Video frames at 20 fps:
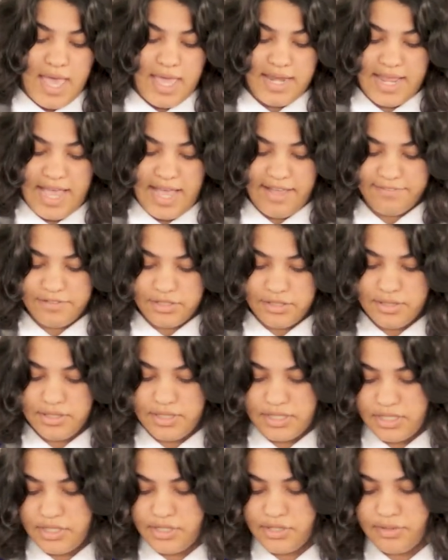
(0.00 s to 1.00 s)
And
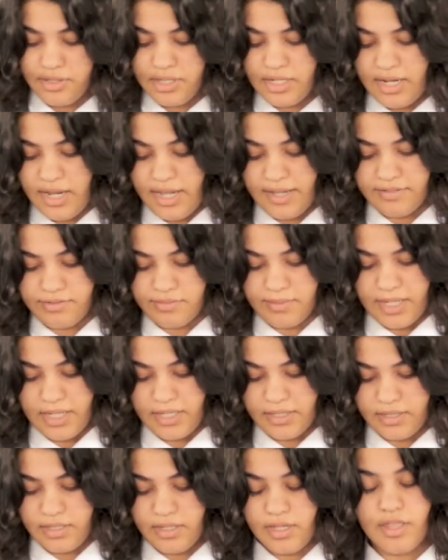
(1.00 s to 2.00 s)
after this short
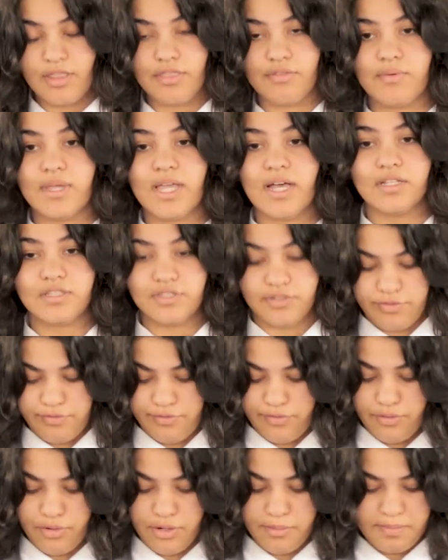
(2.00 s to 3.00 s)
lifespan, 3 out of
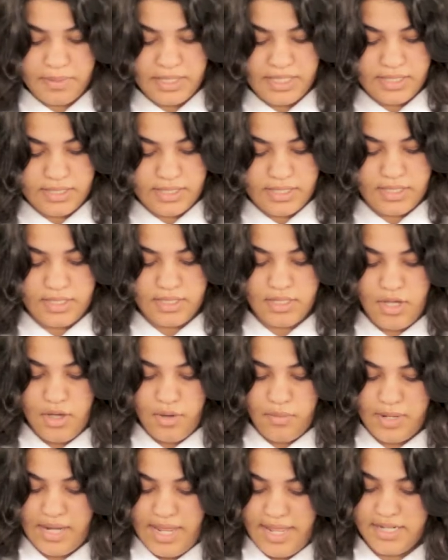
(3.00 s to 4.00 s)
4 pieces
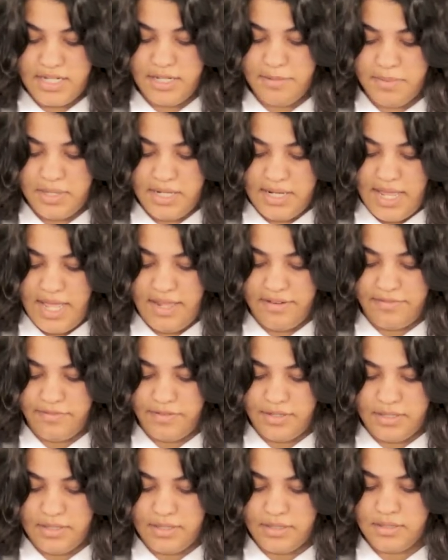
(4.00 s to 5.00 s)
will end up in
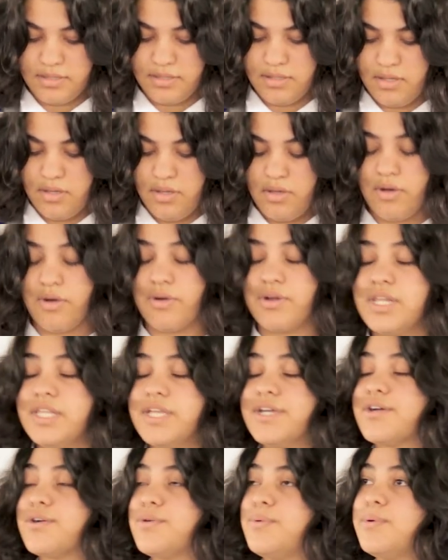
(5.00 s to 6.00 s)
landfills.
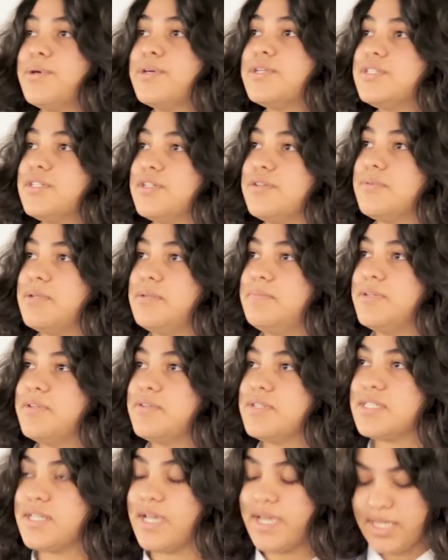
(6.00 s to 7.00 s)
Only a quarter will be
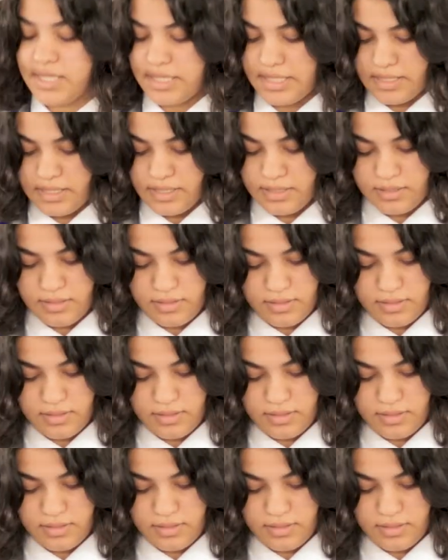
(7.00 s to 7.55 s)
recycled.